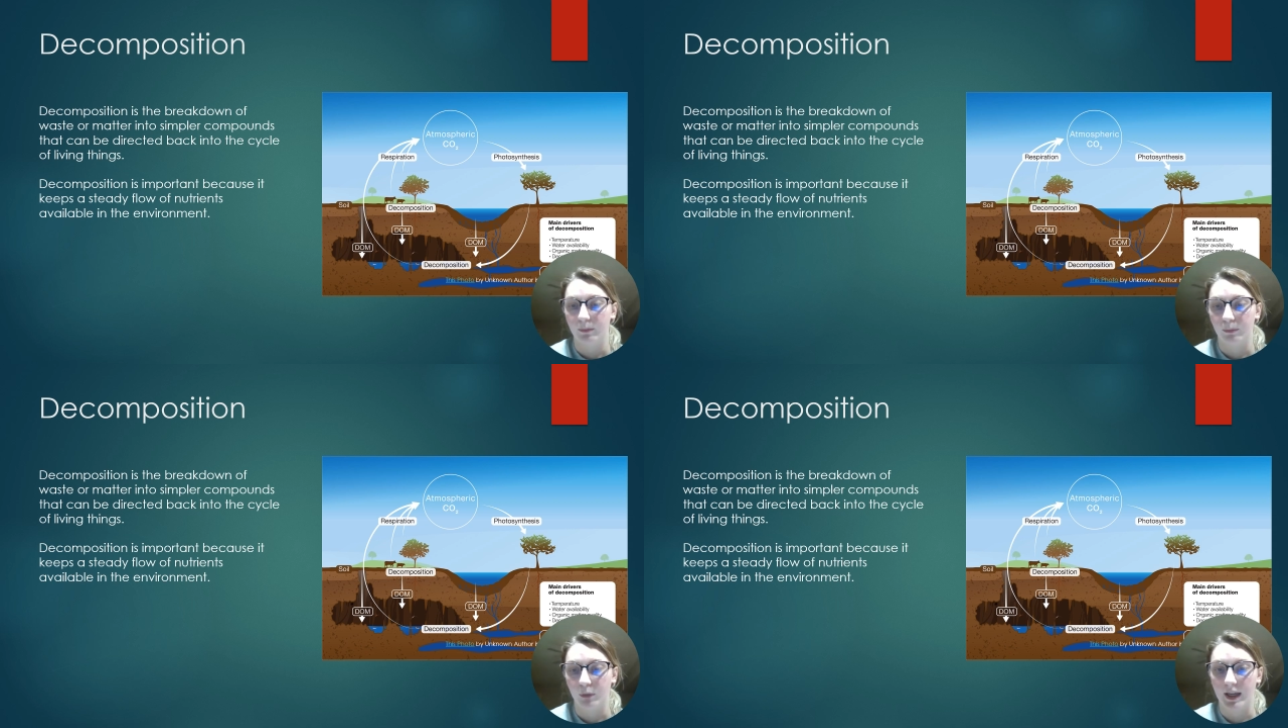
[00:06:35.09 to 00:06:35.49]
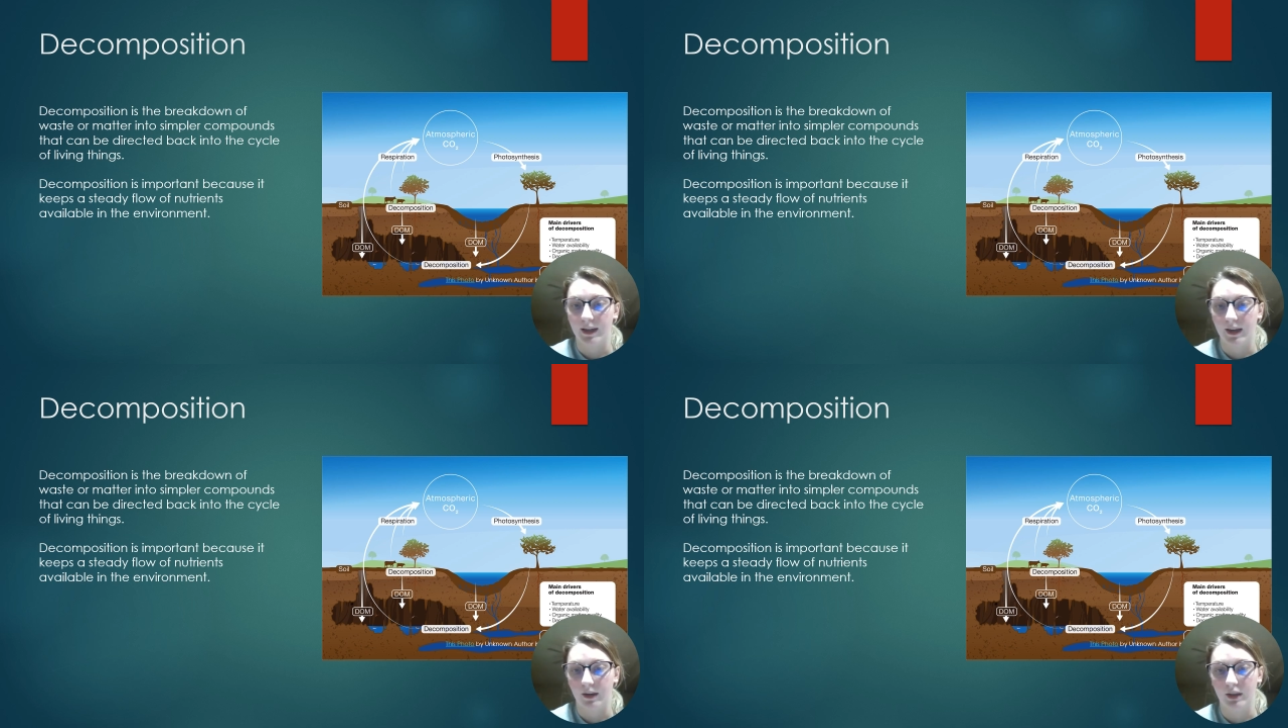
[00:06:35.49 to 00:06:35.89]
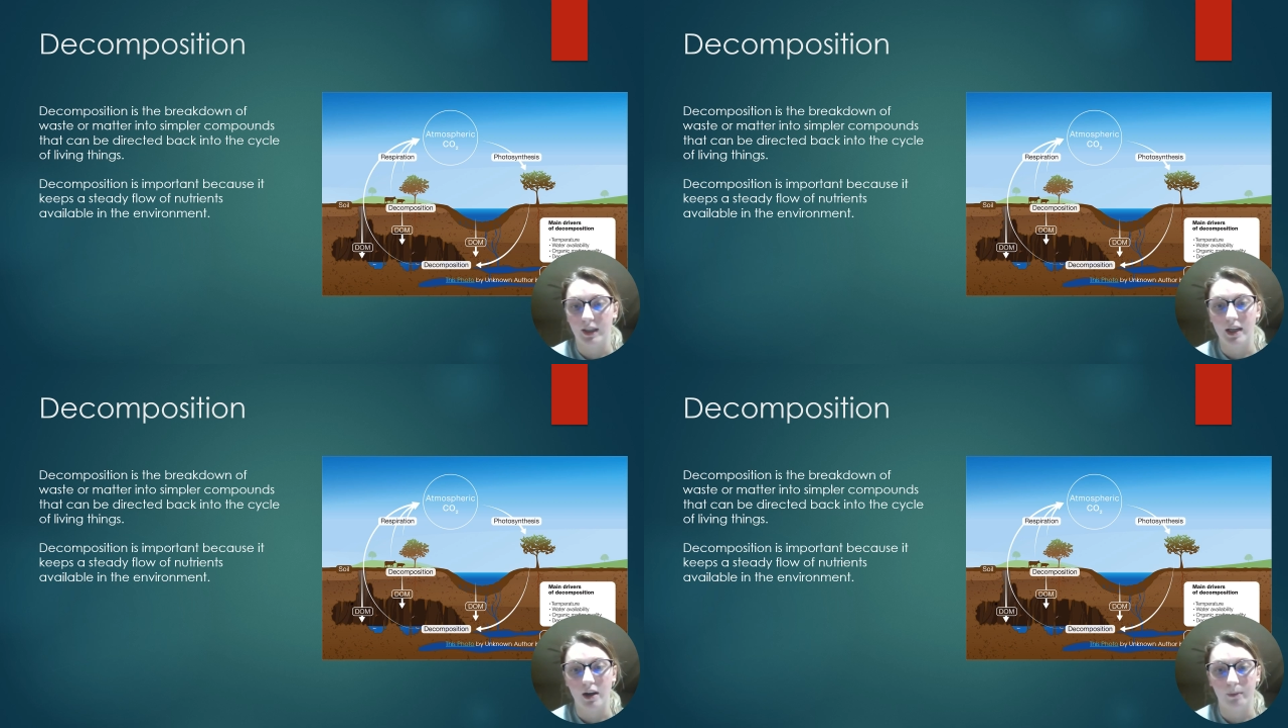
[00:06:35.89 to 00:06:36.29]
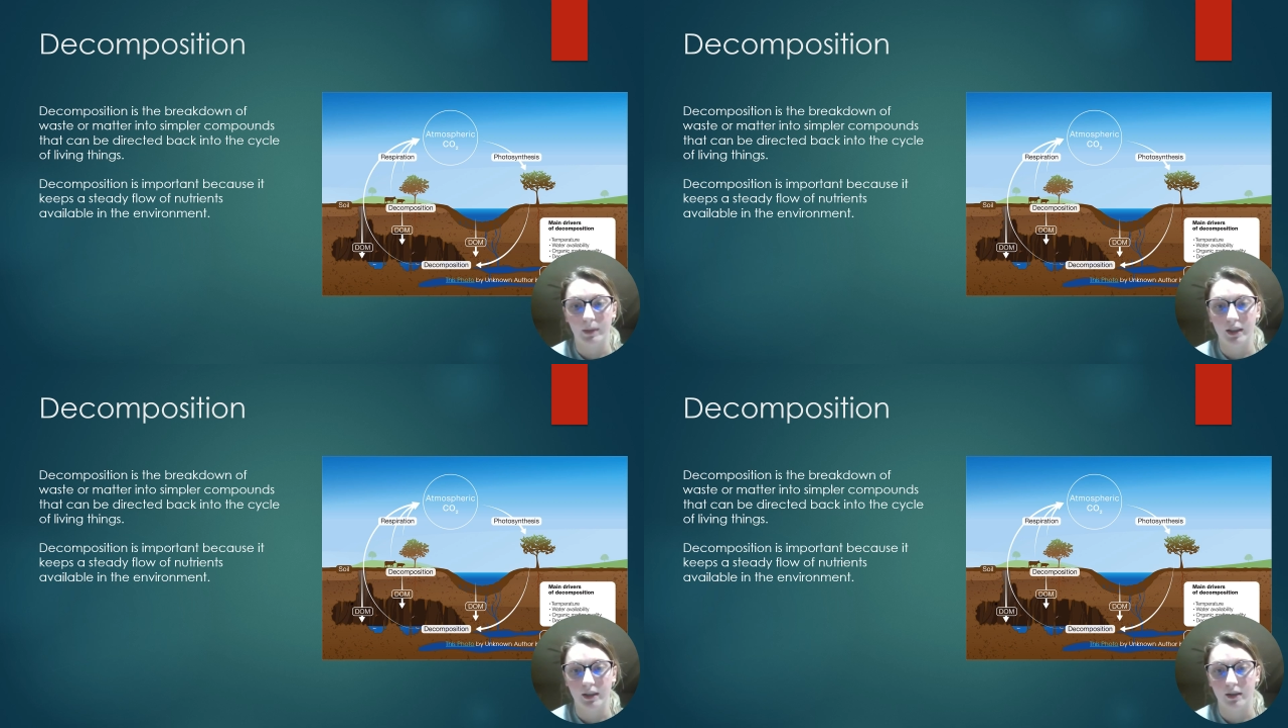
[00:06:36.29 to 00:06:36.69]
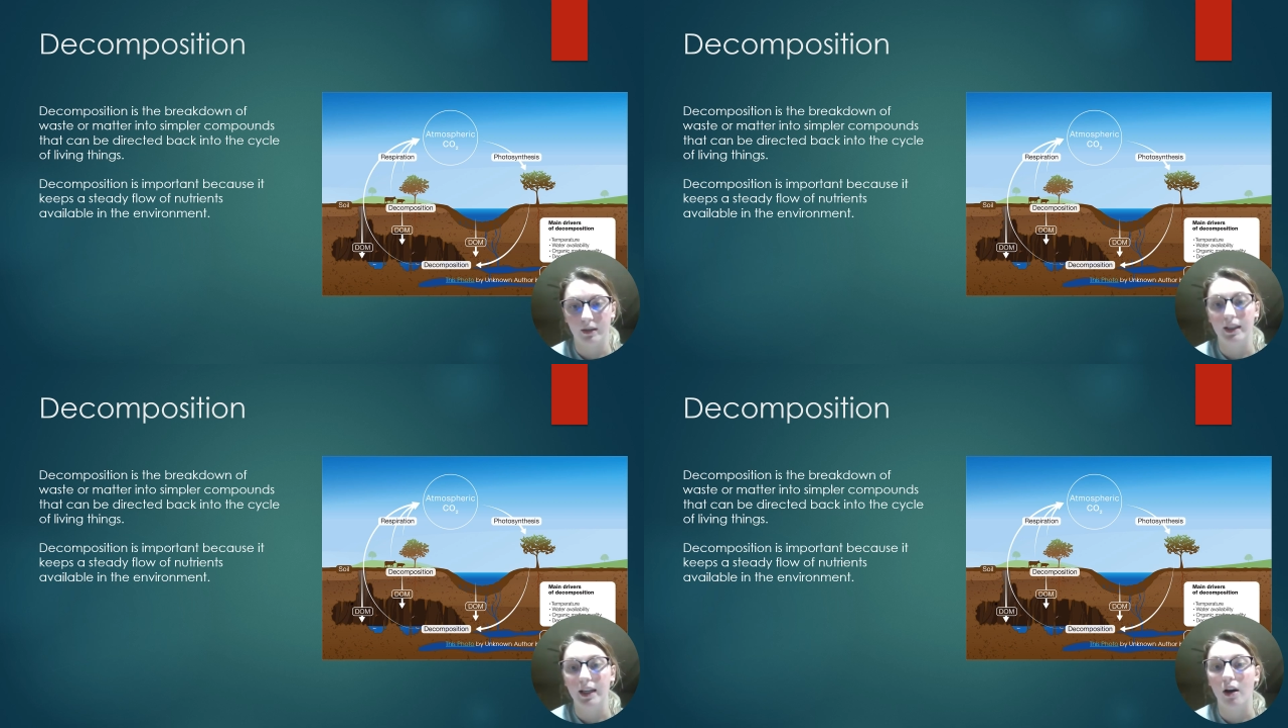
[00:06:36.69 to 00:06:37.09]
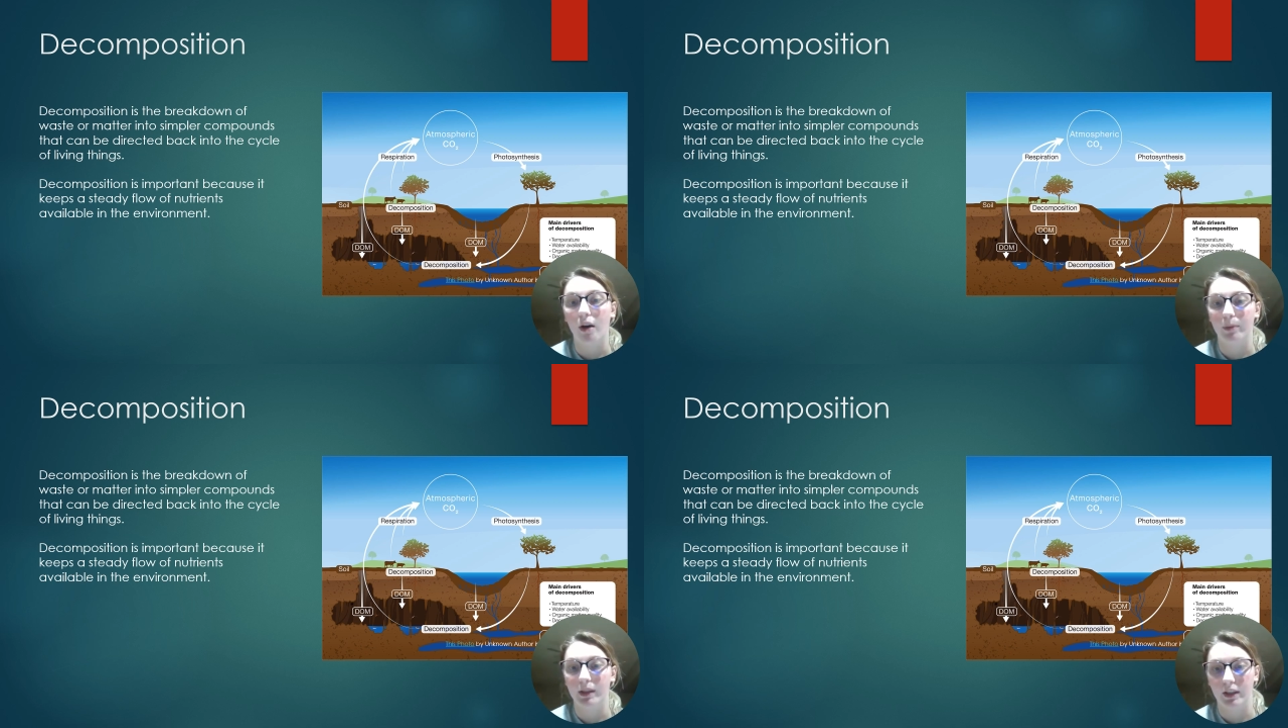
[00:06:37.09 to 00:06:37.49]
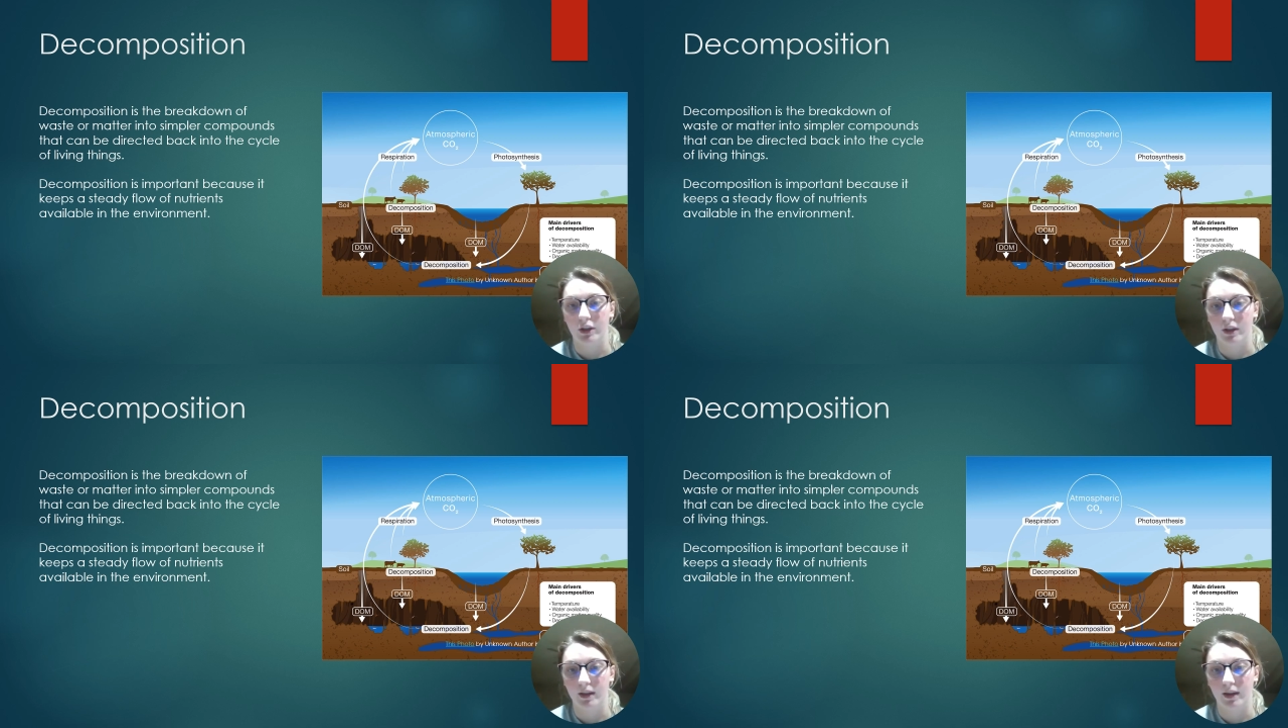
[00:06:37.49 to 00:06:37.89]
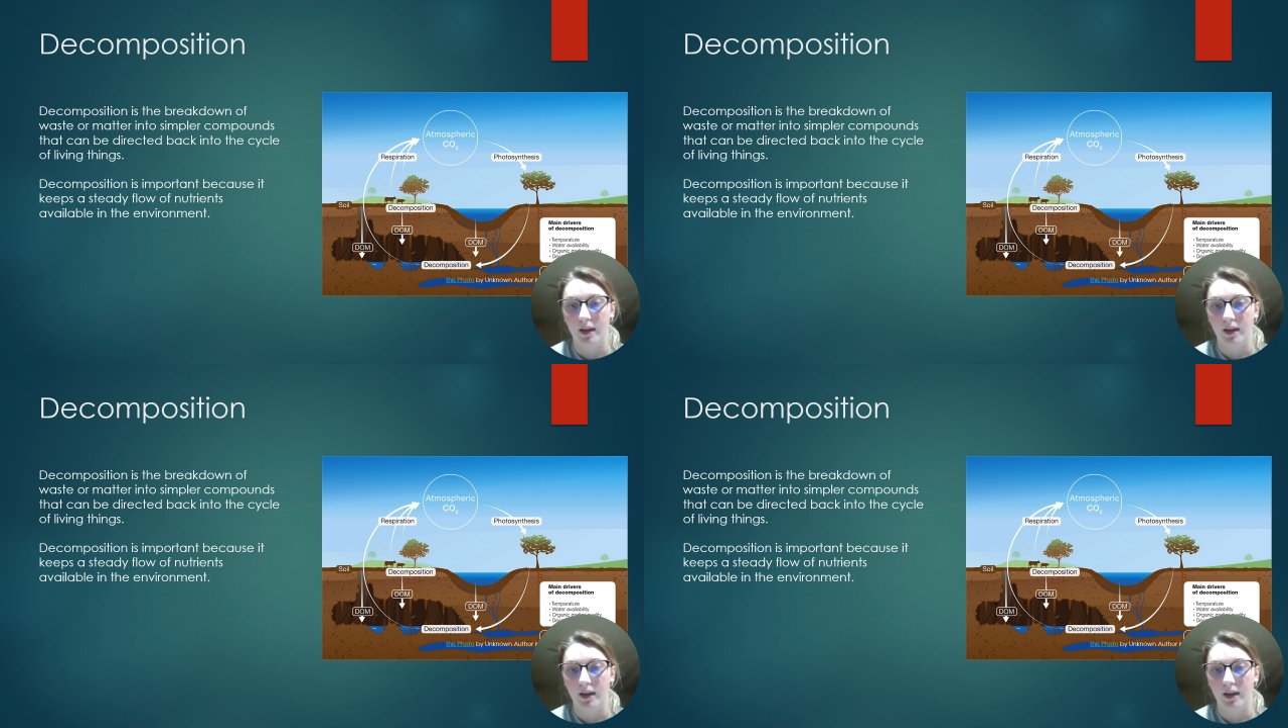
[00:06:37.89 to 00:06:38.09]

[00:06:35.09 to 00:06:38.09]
breaking down to decomposition,